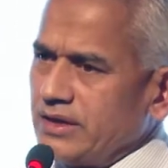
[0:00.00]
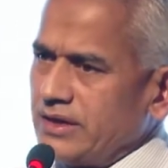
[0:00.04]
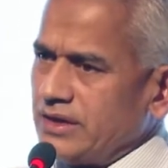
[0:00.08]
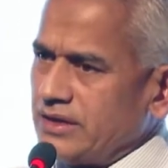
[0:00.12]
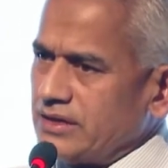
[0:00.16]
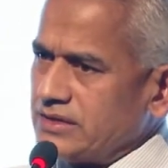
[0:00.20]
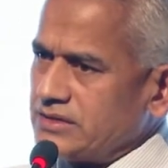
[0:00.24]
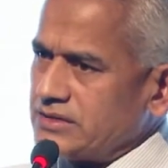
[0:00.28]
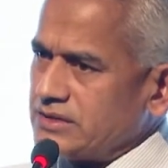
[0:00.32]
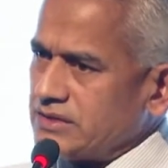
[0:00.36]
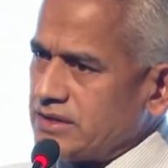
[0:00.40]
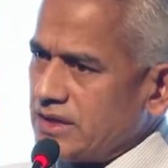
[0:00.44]

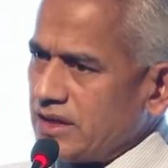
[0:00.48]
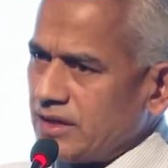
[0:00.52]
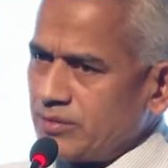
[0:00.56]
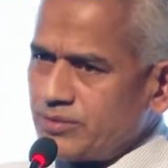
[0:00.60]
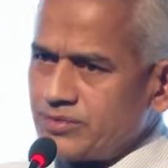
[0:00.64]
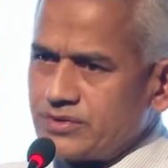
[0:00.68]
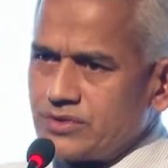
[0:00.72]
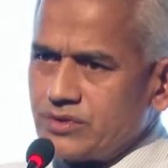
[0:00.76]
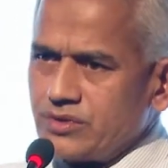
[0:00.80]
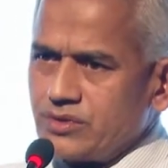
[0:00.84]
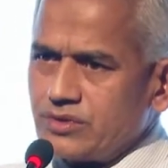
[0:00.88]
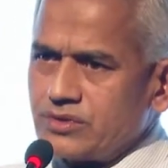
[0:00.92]
it
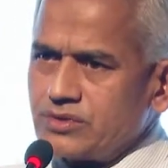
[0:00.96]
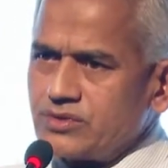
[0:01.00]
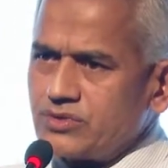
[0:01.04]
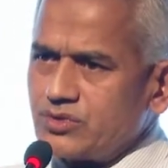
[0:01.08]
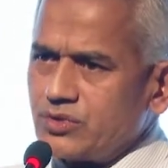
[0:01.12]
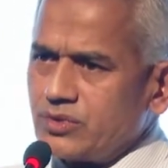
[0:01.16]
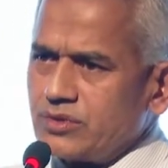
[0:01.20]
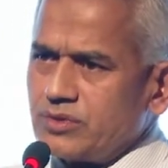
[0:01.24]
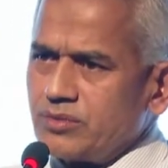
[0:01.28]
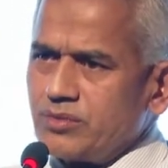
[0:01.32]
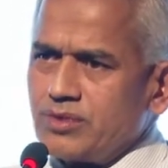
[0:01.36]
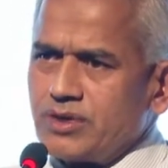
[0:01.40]
helps you
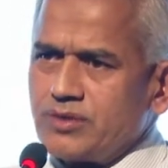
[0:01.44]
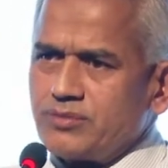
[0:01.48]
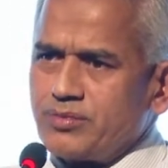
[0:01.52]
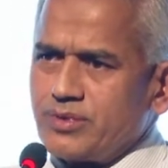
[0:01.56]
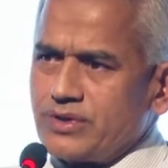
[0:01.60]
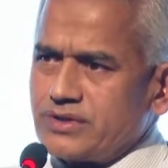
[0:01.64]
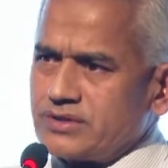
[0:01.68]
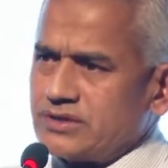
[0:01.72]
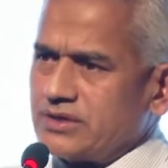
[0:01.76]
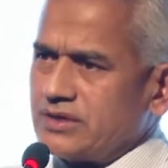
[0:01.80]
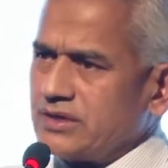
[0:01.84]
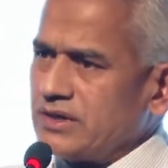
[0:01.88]
control the blood
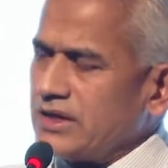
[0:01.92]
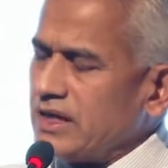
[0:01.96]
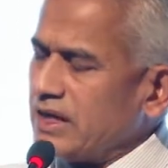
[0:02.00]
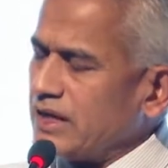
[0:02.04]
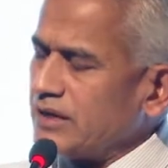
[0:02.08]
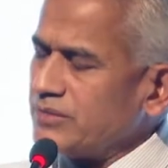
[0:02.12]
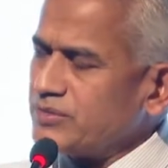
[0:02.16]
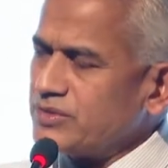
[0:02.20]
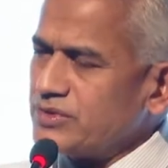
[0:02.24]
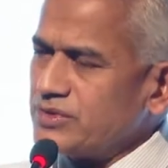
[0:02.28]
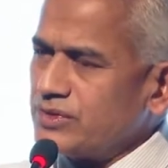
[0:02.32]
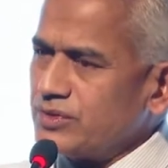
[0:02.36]
pressure, it
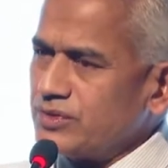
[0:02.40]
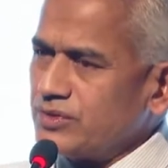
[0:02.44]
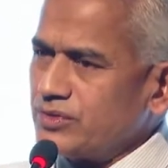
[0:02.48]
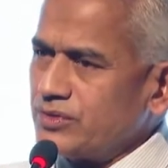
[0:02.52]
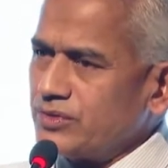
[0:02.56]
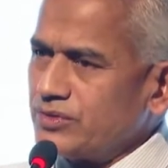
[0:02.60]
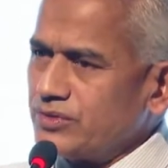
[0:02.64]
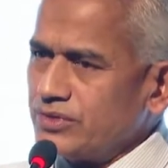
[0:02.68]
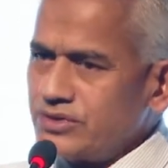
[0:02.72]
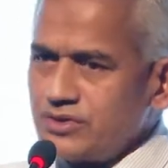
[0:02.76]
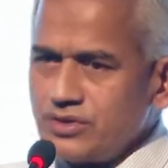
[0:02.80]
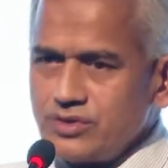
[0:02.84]
helps
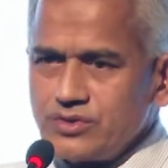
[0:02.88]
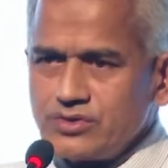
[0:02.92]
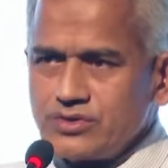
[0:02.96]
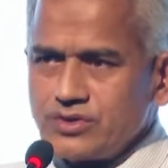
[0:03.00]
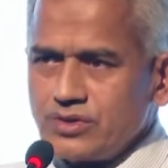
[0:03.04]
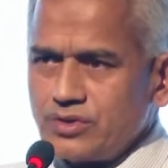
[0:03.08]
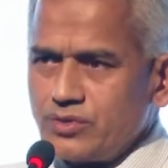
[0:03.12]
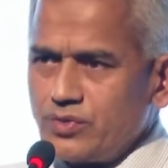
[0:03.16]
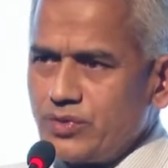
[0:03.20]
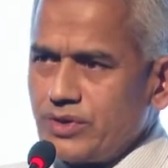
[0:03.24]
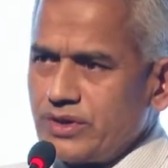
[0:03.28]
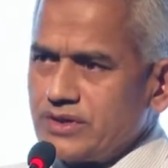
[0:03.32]
you reduce
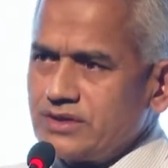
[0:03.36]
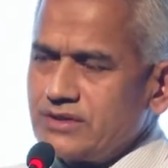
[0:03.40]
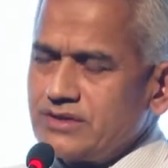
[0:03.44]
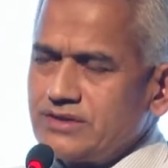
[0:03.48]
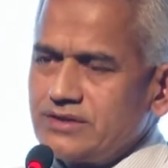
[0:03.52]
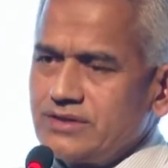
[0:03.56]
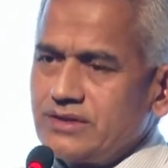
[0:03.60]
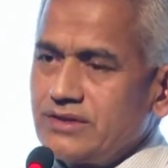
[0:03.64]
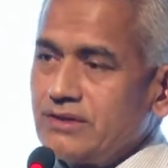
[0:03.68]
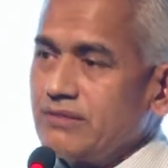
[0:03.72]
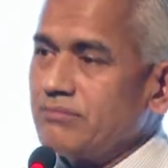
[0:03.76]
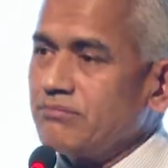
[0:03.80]
your weight,